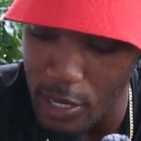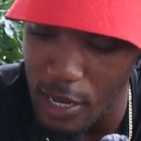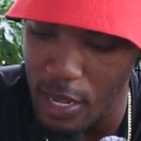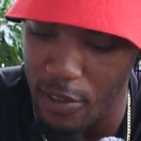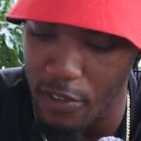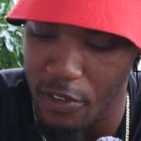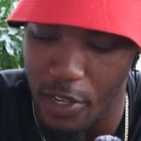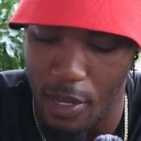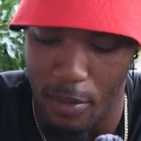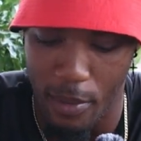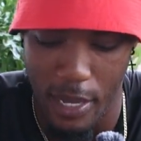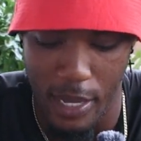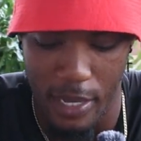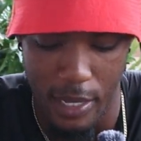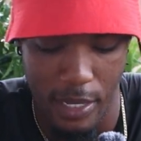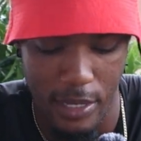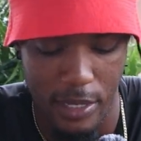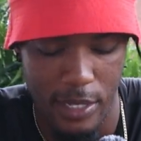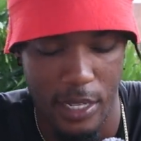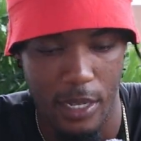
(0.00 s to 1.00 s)
lavalier
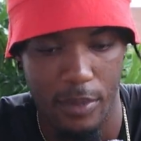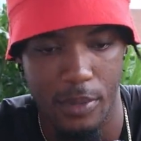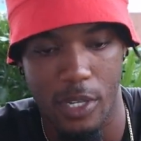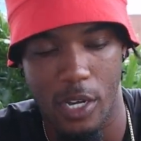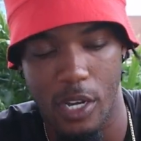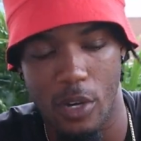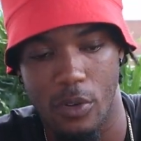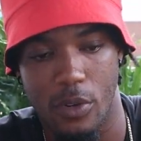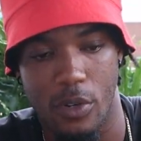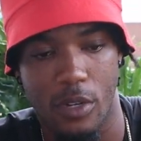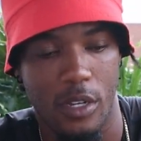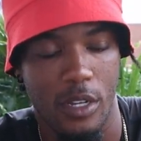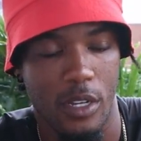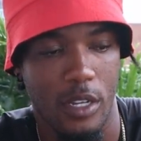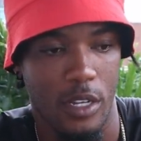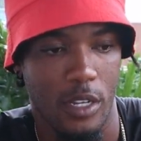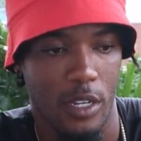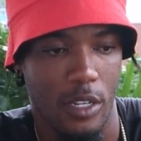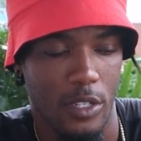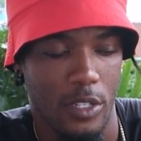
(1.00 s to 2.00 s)
mic and tell me how
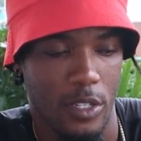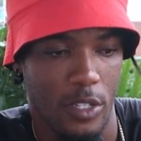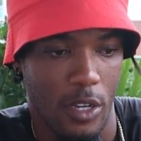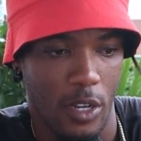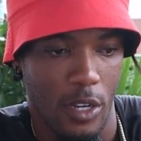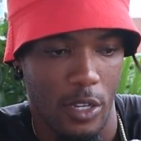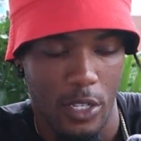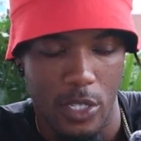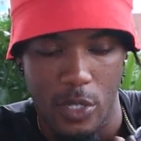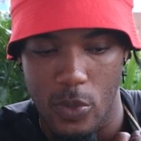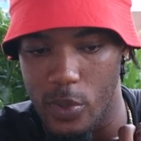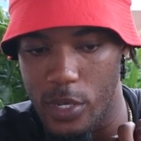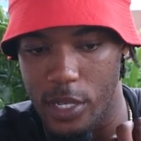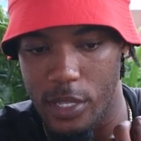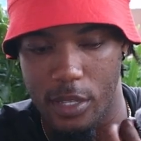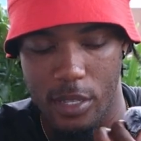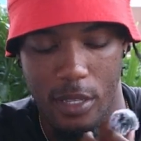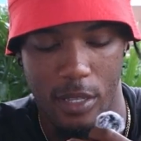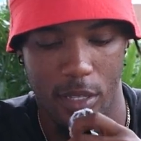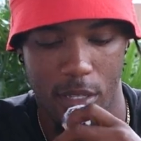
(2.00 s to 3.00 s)
it sounds with
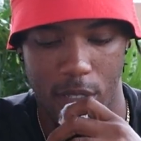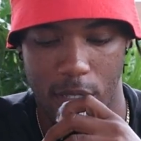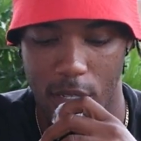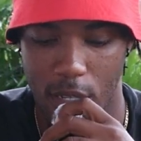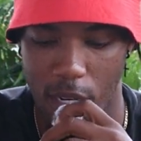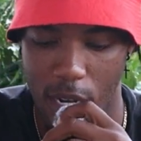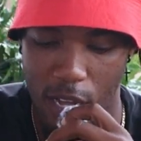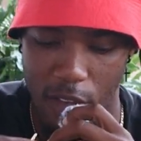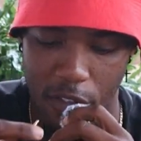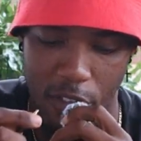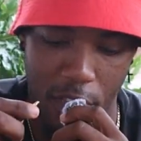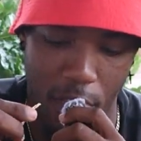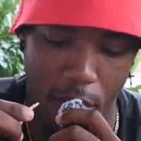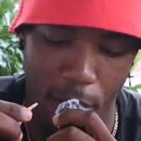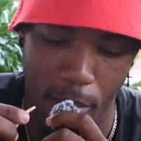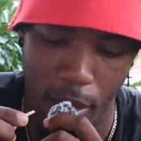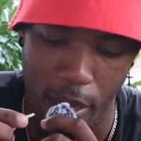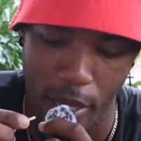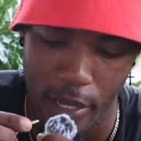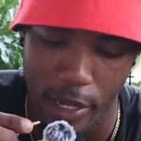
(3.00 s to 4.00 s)
the lavalier
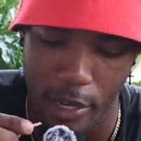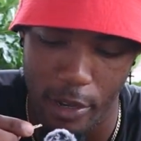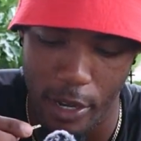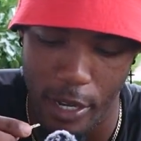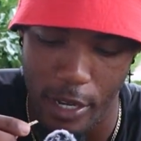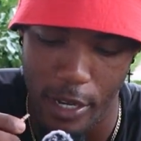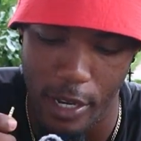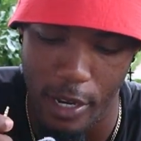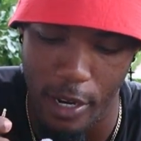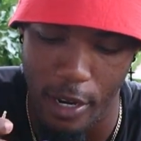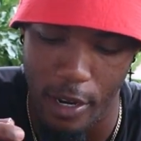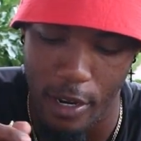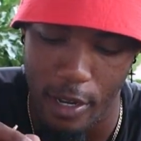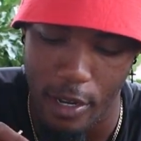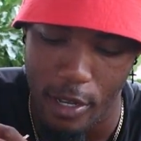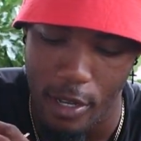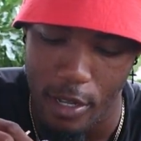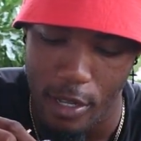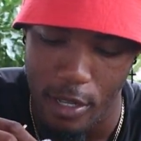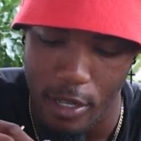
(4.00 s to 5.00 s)
mic right here.
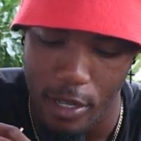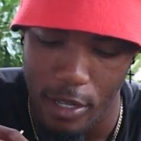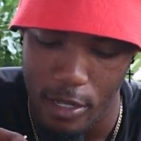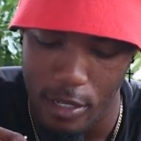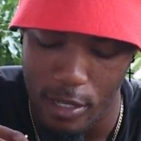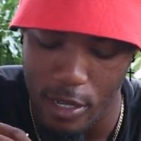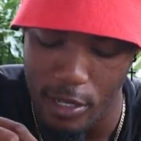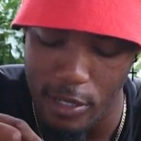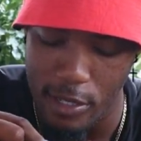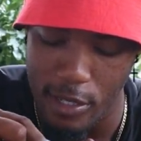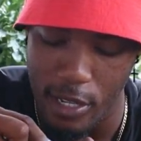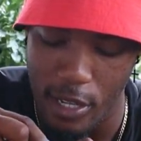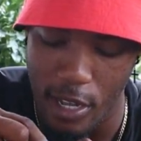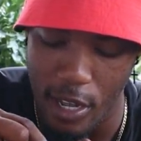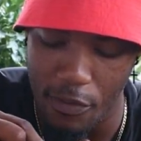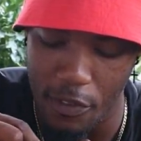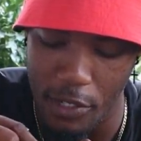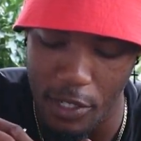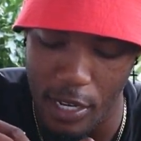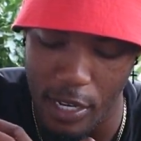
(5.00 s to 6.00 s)
So let's take
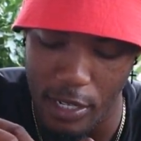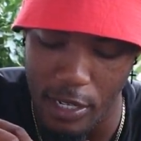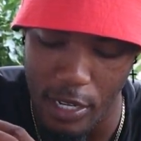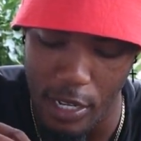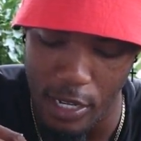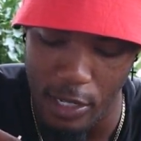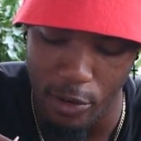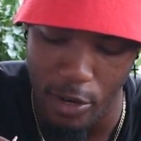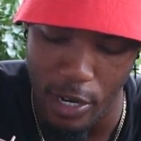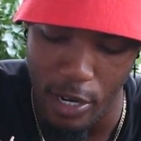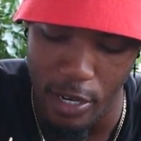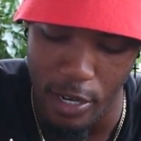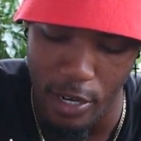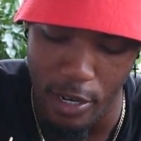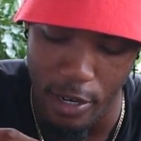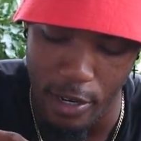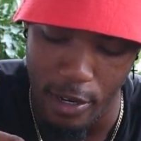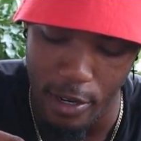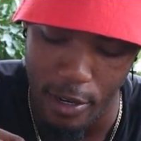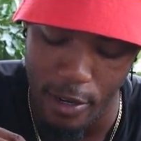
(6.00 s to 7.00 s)
off the dead cat right
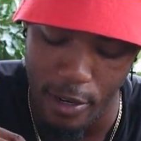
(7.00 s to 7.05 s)
here.